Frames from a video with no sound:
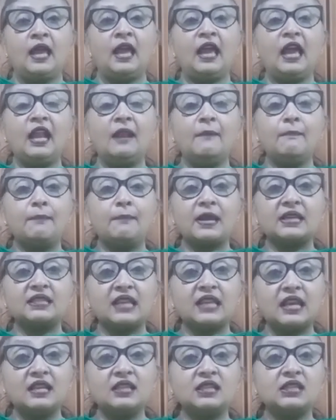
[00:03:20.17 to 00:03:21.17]
in
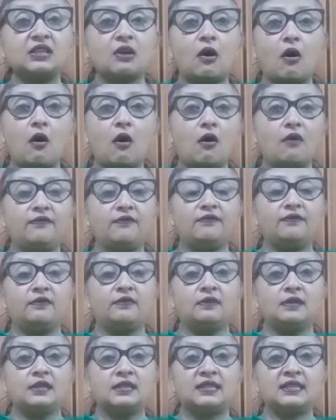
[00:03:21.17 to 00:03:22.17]
presence of
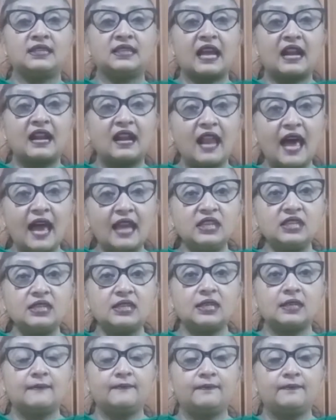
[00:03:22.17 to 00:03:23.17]
sunlight,